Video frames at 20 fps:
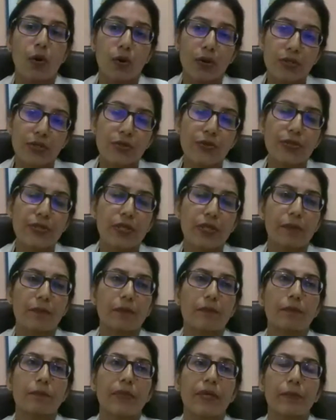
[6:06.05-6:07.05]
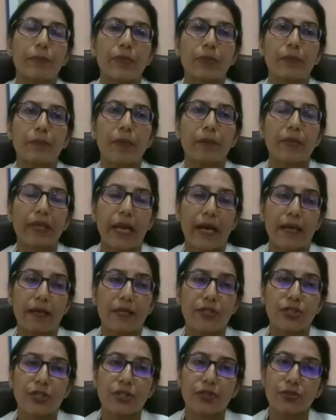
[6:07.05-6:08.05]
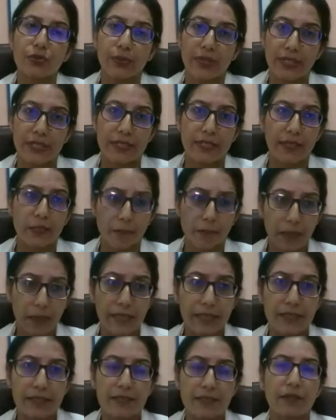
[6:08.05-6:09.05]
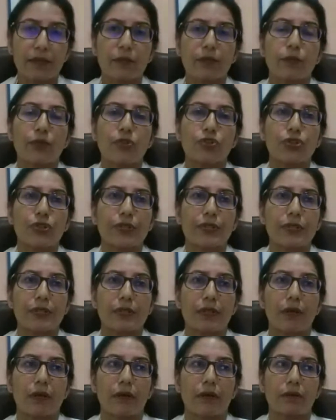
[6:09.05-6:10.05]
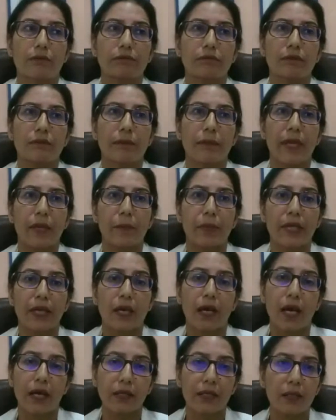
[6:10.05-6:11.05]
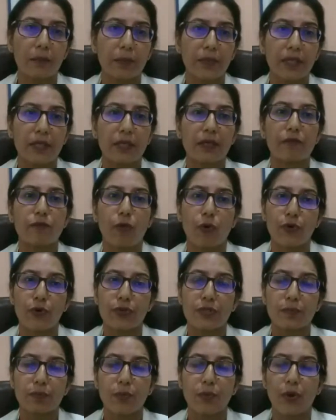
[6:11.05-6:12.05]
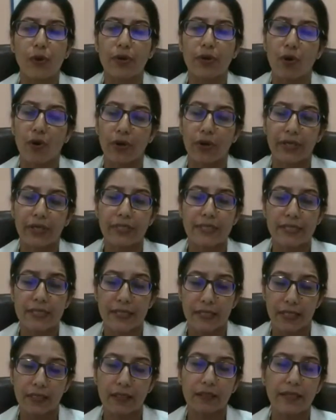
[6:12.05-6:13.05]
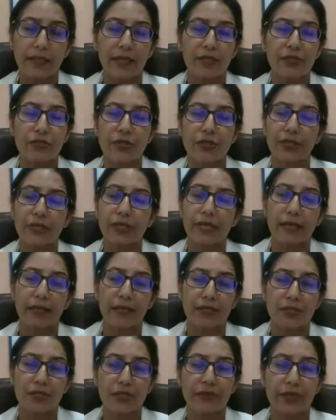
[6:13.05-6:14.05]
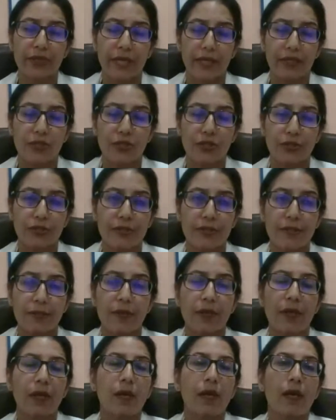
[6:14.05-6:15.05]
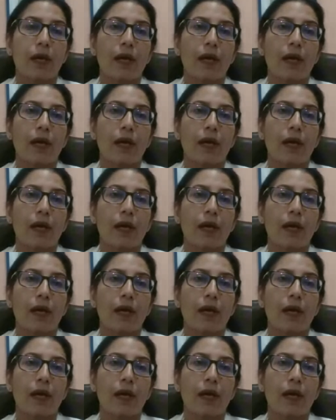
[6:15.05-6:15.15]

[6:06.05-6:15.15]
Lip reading: Also, some people may be allergic to insect bites, which is maybe a honeybee, wasp, or a hornet sting can trigger allergic reactions.